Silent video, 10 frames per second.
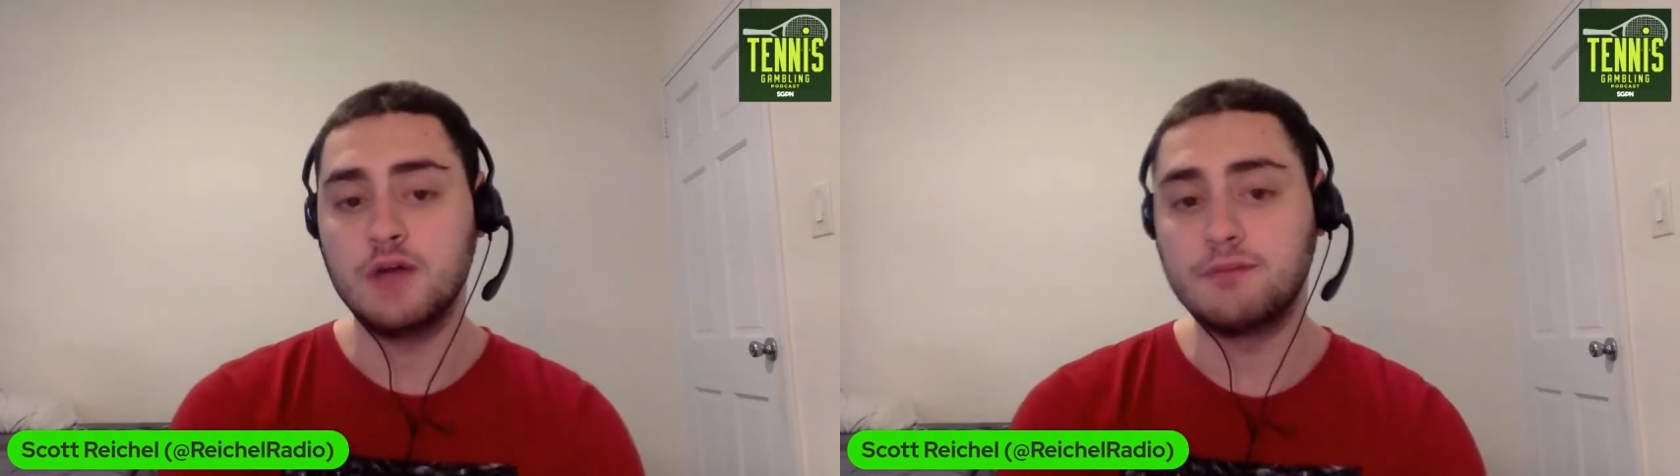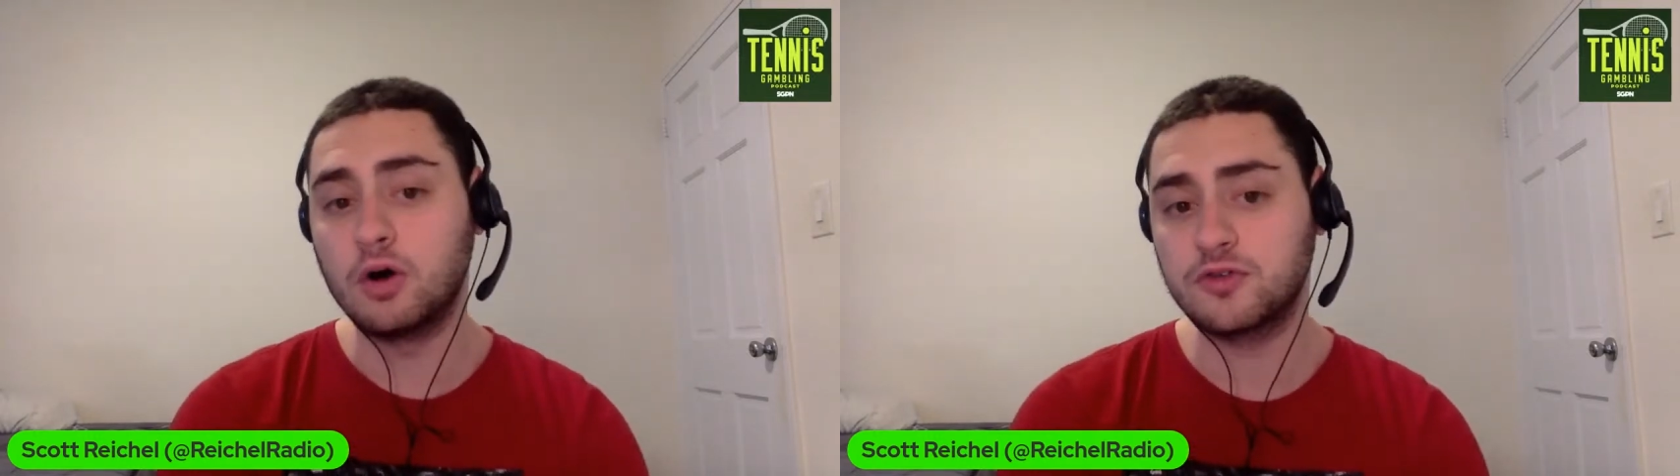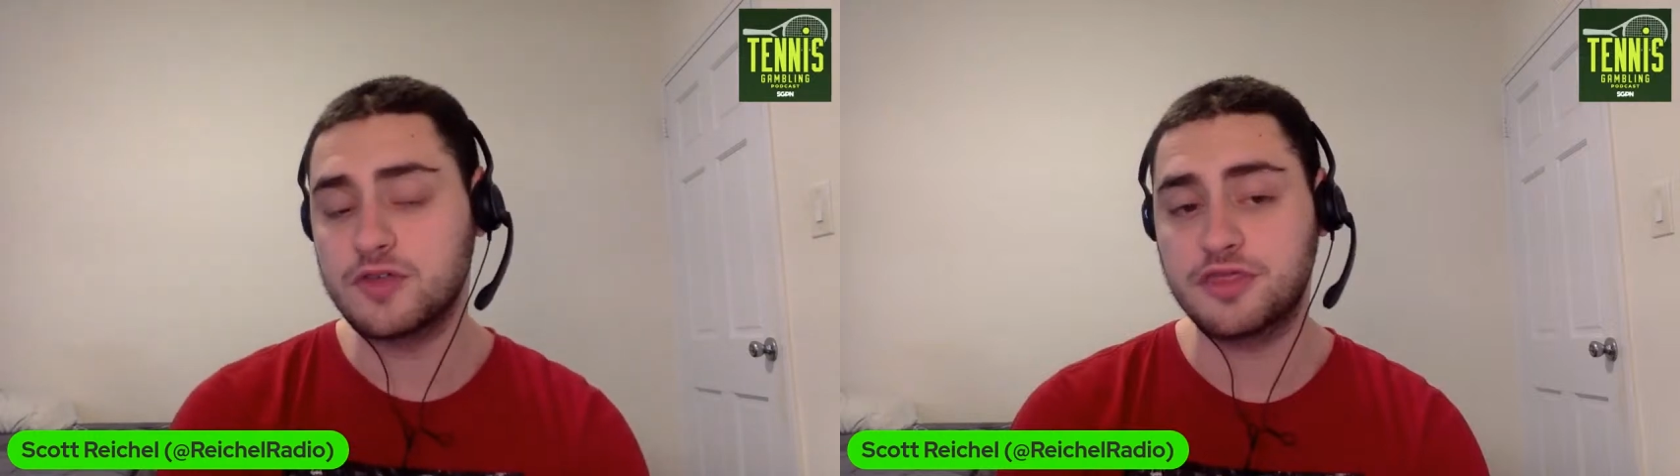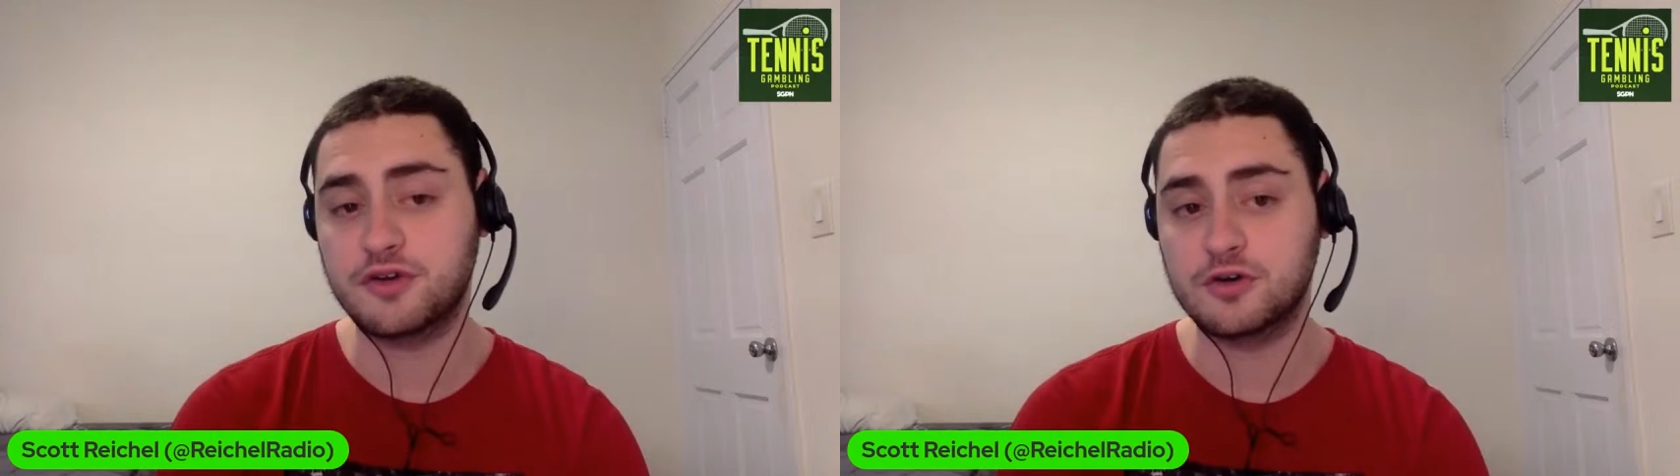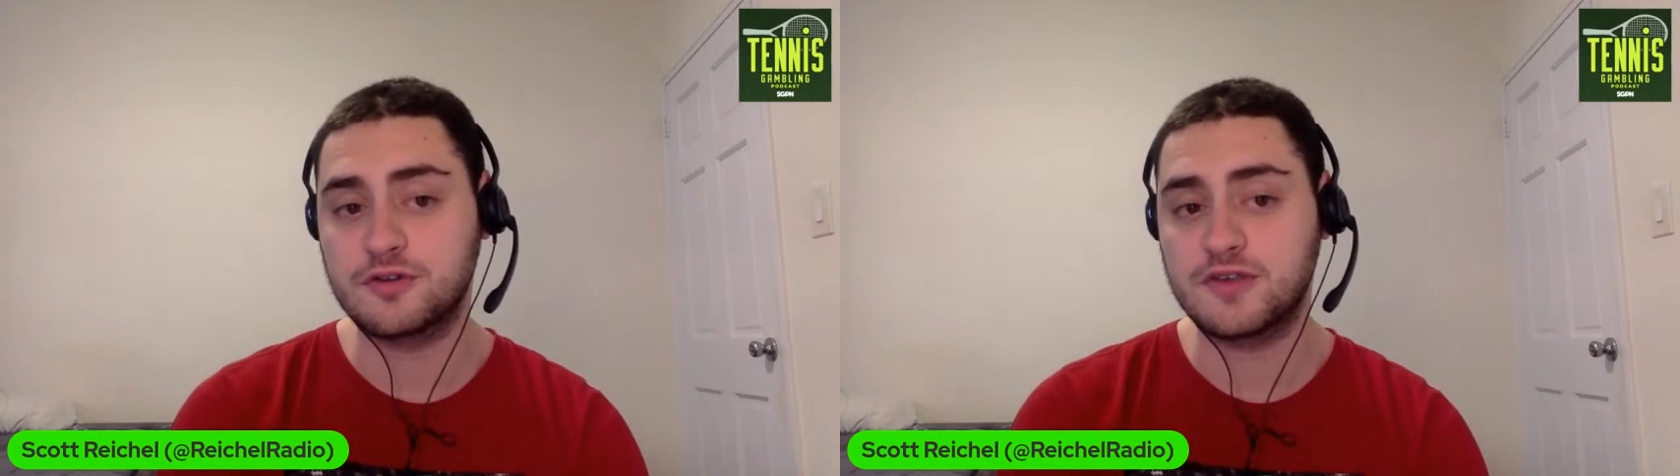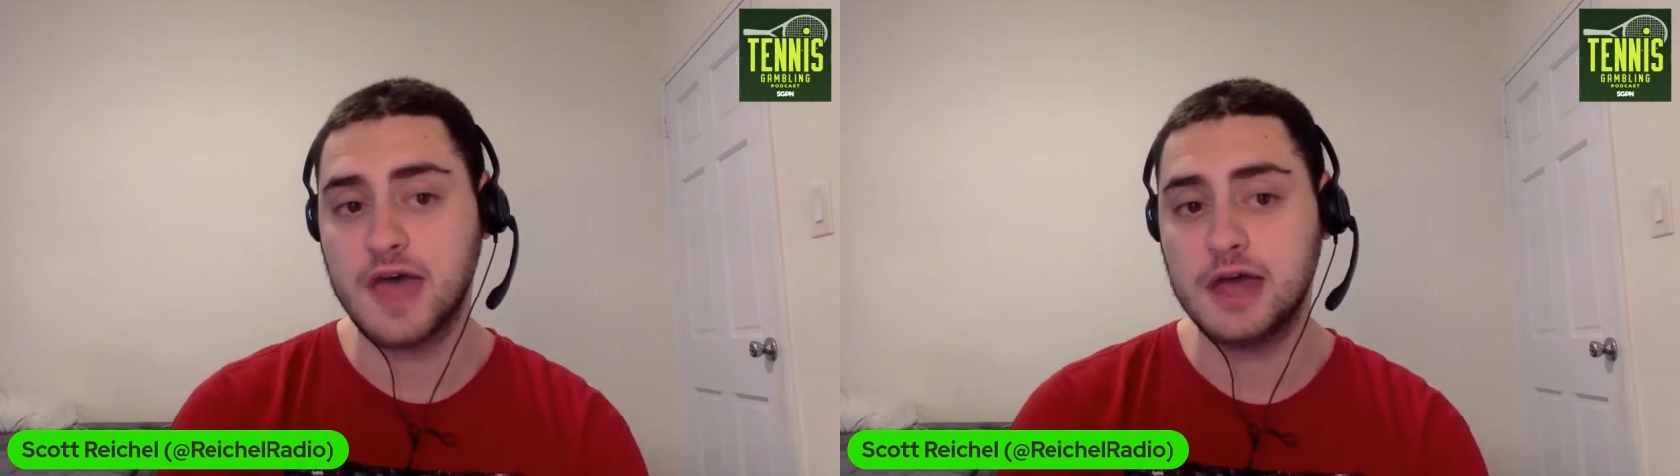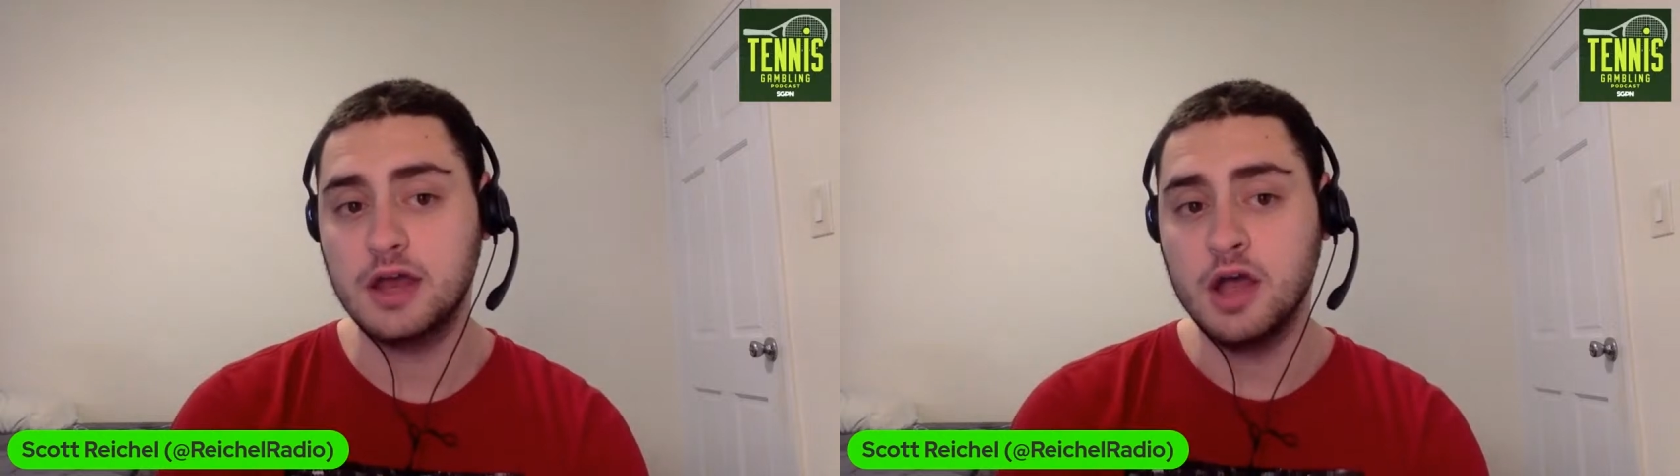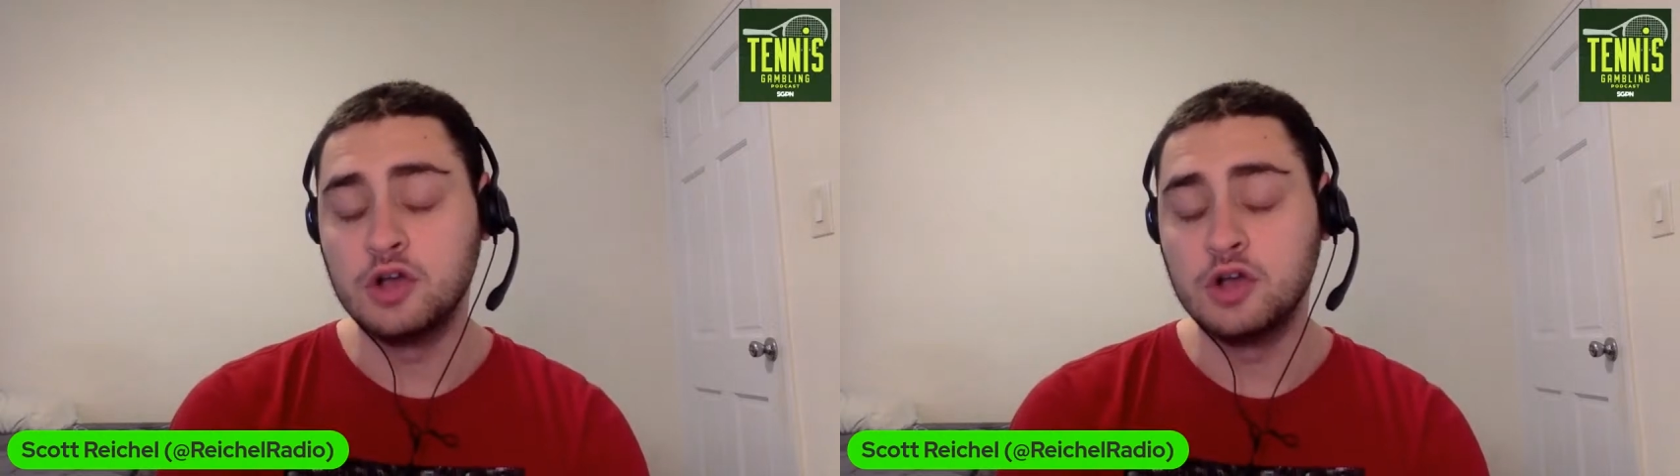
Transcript: Most of the third set,